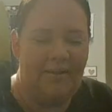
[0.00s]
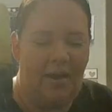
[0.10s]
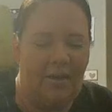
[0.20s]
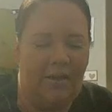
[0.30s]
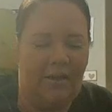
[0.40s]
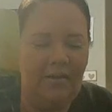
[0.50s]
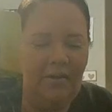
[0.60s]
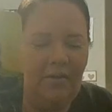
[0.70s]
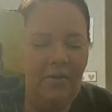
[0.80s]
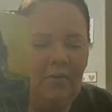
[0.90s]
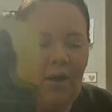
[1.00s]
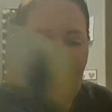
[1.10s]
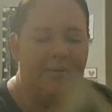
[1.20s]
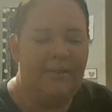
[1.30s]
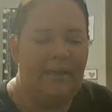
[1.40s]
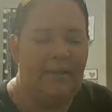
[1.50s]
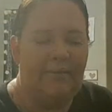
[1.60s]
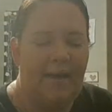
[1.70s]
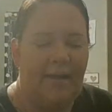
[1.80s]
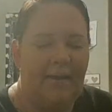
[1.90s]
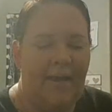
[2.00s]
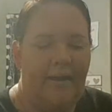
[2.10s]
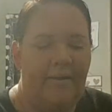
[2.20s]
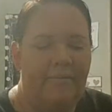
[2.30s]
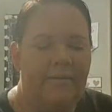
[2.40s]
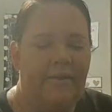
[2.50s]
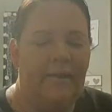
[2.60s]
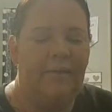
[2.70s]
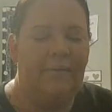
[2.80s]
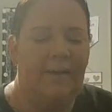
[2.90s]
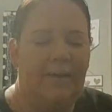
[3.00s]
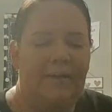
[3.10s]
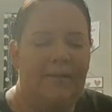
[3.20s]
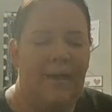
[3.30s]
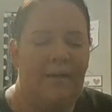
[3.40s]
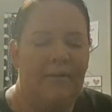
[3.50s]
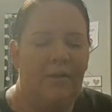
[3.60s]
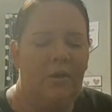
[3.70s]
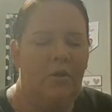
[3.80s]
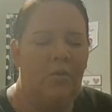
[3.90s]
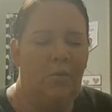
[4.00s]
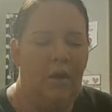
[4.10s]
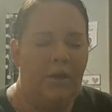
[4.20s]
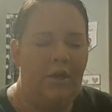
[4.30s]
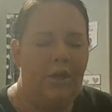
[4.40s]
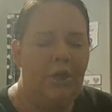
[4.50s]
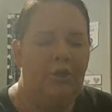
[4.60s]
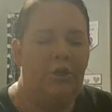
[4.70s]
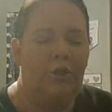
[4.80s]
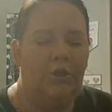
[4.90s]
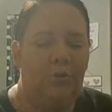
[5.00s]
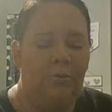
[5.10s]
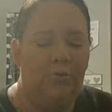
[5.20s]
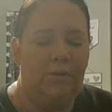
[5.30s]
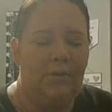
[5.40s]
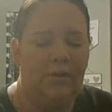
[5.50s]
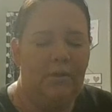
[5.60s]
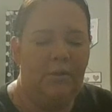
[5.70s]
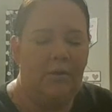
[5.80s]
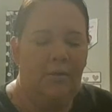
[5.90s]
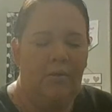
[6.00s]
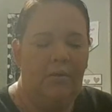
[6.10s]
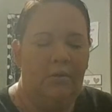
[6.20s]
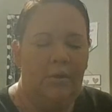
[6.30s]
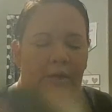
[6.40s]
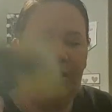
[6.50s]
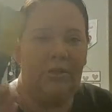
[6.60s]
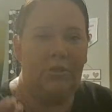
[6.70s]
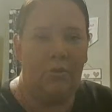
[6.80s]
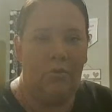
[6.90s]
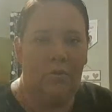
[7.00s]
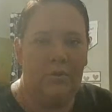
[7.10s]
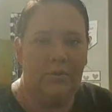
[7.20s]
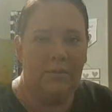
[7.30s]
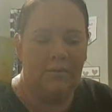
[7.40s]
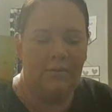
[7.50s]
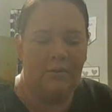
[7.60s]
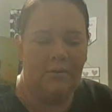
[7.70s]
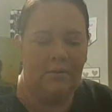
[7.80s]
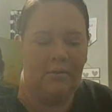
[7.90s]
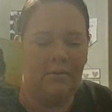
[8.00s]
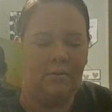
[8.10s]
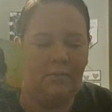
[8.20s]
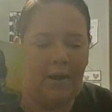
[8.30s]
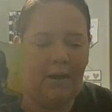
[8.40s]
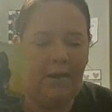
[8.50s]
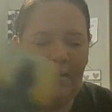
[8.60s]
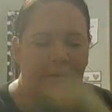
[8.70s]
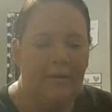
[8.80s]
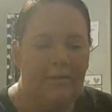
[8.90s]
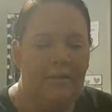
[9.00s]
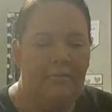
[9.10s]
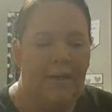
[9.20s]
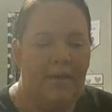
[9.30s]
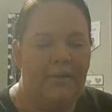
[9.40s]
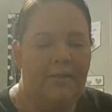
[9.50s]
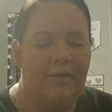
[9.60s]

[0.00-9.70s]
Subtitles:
talking. Oh, I'm seeing that again. I'm seeing that he does want to use his tools, right, to make a